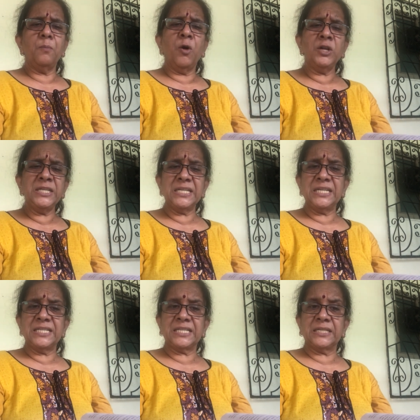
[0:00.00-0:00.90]
Monitor
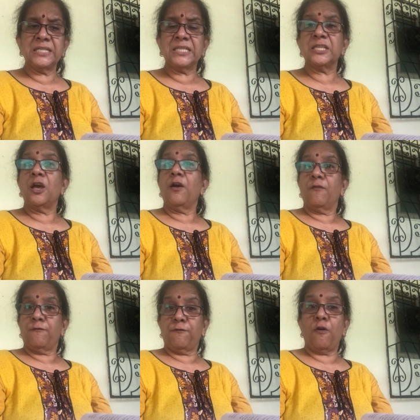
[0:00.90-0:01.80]
lizards,
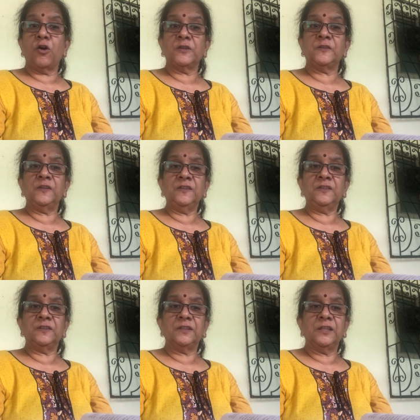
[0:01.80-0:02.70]

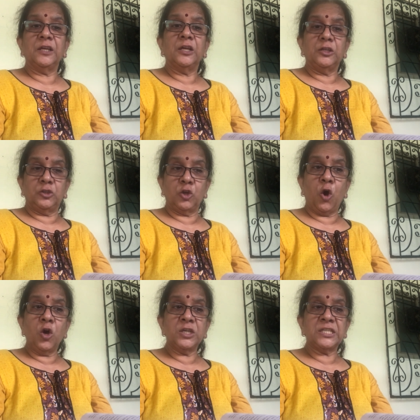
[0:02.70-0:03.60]
foxes,
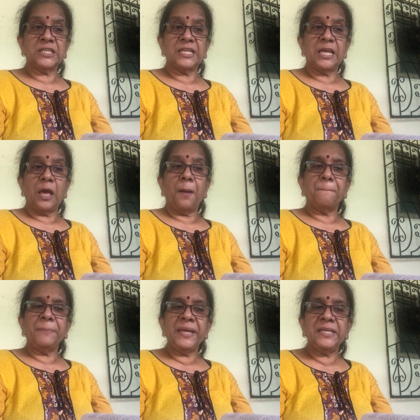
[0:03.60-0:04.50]
dogs,
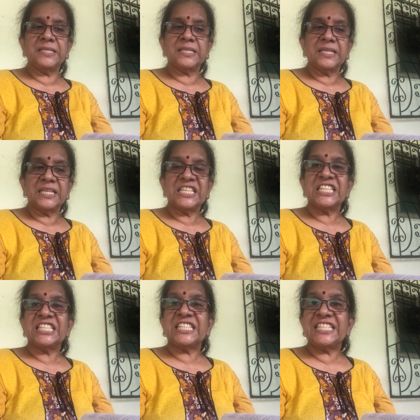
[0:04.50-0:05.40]
pigs,
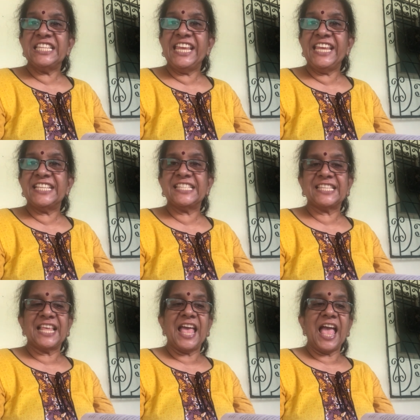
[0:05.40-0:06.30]

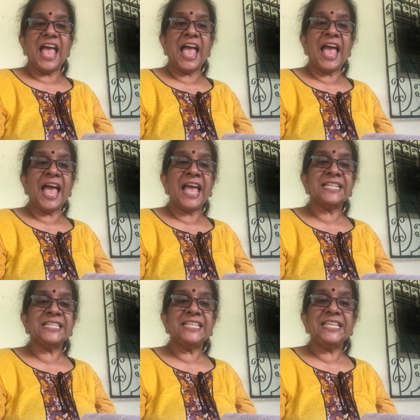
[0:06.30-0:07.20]
snakes
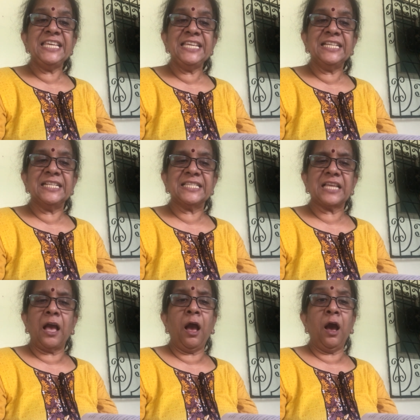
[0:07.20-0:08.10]
and eagles
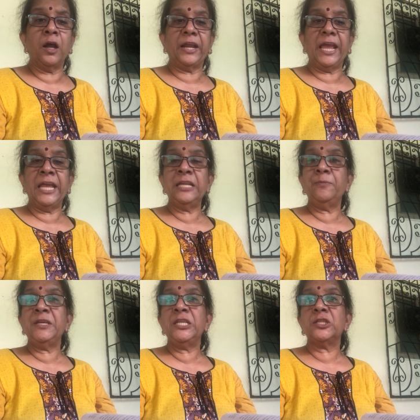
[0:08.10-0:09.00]
are
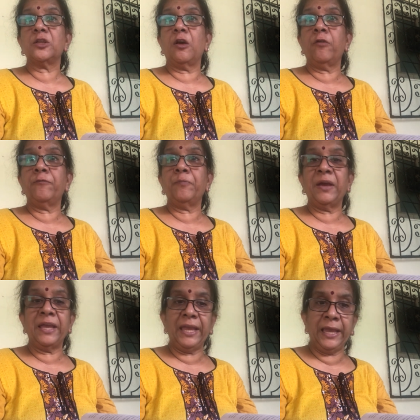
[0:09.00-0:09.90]
enemies of
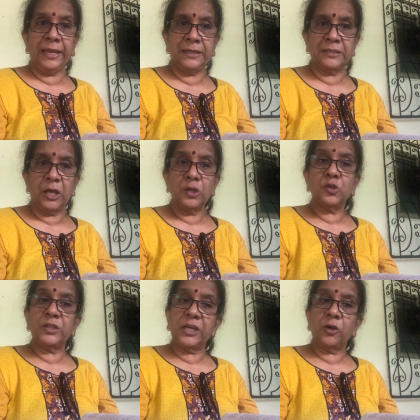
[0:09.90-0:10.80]
my eggs.
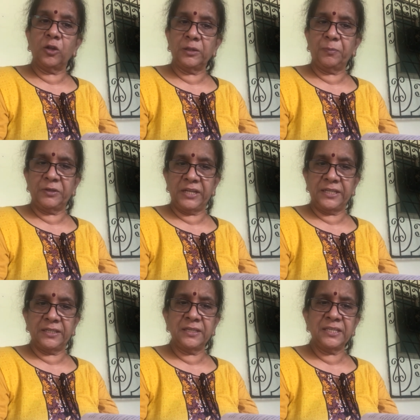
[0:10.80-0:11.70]
So they are all the
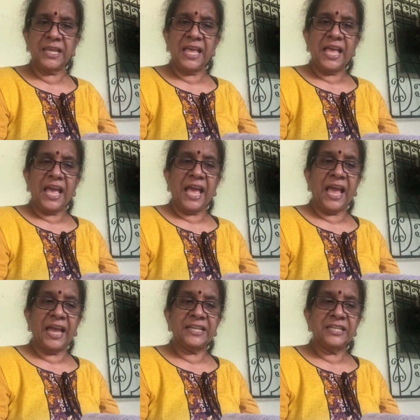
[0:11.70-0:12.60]
predators
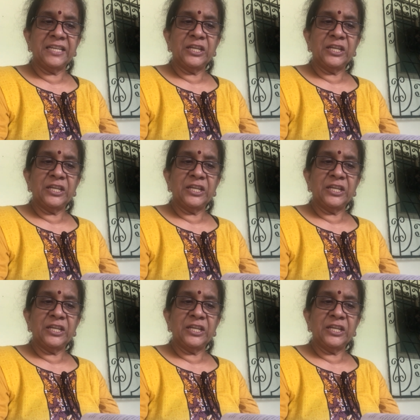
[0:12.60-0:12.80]
and,